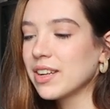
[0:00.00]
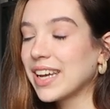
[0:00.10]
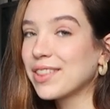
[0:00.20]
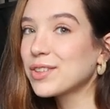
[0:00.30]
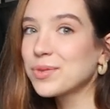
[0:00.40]

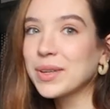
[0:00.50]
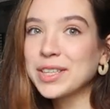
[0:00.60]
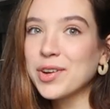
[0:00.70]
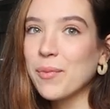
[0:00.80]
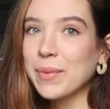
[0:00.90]
And there's
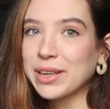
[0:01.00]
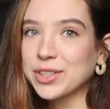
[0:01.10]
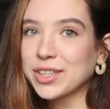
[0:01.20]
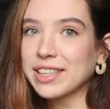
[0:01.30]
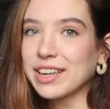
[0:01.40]
really no
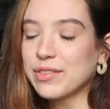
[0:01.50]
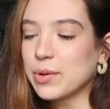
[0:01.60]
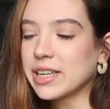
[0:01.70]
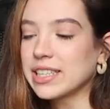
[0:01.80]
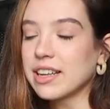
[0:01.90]
measure of
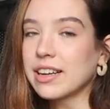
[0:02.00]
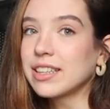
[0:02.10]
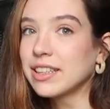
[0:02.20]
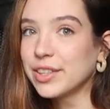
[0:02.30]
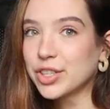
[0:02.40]
what is a
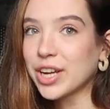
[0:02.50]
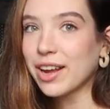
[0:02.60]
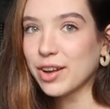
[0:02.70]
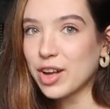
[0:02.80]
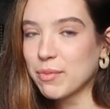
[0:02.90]

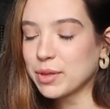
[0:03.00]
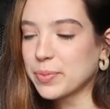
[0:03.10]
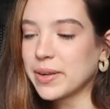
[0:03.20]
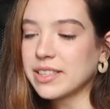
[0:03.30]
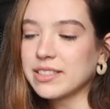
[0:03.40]
cliche
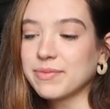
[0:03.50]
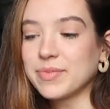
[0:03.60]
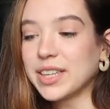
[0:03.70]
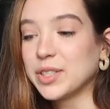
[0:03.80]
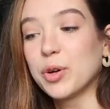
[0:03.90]
accomplishment,
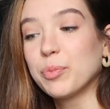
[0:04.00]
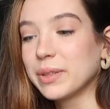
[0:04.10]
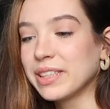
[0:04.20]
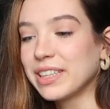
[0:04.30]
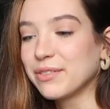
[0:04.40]
I don't
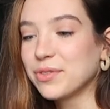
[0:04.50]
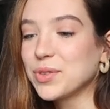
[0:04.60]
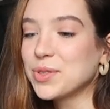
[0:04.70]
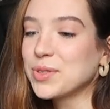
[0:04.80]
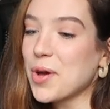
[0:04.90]
believe,
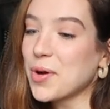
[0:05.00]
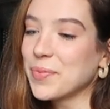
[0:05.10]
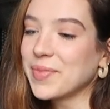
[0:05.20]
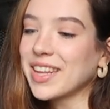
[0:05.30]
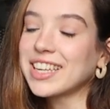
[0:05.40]

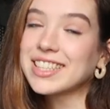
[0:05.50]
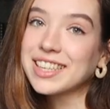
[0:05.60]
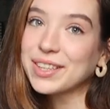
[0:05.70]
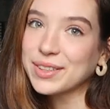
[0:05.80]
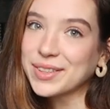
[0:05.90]
so I did
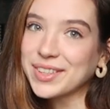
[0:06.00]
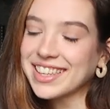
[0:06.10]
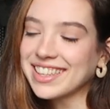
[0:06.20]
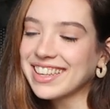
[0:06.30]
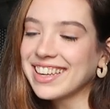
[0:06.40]
include it.